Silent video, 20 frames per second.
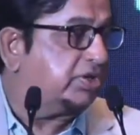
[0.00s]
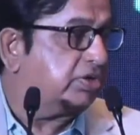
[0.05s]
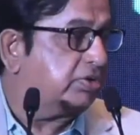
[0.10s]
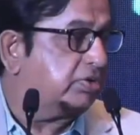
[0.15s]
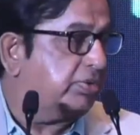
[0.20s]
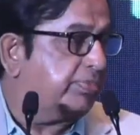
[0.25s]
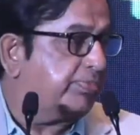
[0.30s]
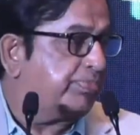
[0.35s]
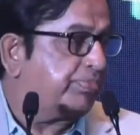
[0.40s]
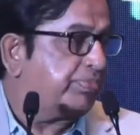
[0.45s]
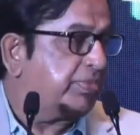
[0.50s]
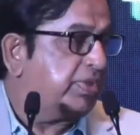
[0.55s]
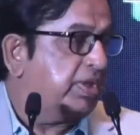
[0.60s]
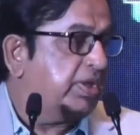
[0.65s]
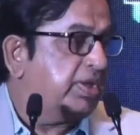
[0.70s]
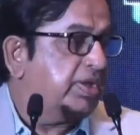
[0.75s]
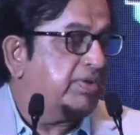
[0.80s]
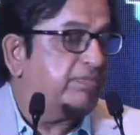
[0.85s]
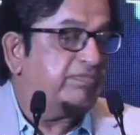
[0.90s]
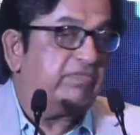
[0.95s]

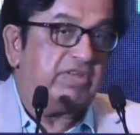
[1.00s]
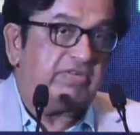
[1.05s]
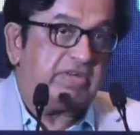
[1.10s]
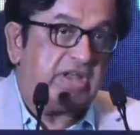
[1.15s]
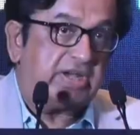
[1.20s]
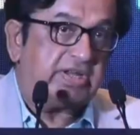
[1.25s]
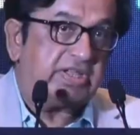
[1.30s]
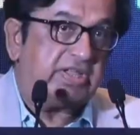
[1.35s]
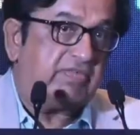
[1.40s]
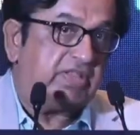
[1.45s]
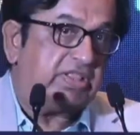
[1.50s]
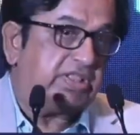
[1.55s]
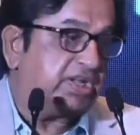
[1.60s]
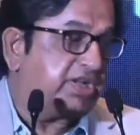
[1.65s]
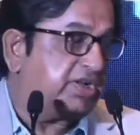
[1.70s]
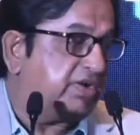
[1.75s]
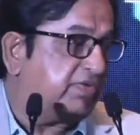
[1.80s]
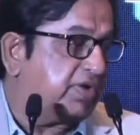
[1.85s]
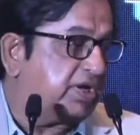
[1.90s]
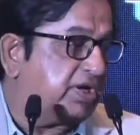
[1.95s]
We have given the
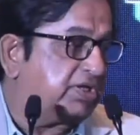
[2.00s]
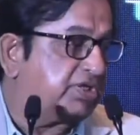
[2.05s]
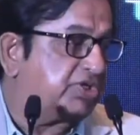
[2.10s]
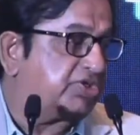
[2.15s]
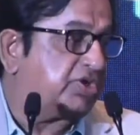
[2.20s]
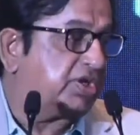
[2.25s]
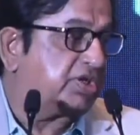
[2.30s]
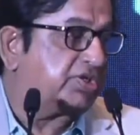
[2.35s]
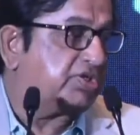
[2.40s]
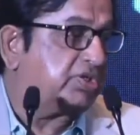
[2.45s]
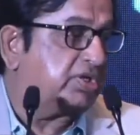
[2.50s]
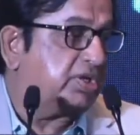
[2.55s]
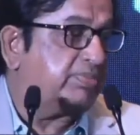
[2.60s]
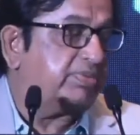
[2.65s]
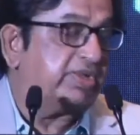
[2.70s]
governance structure.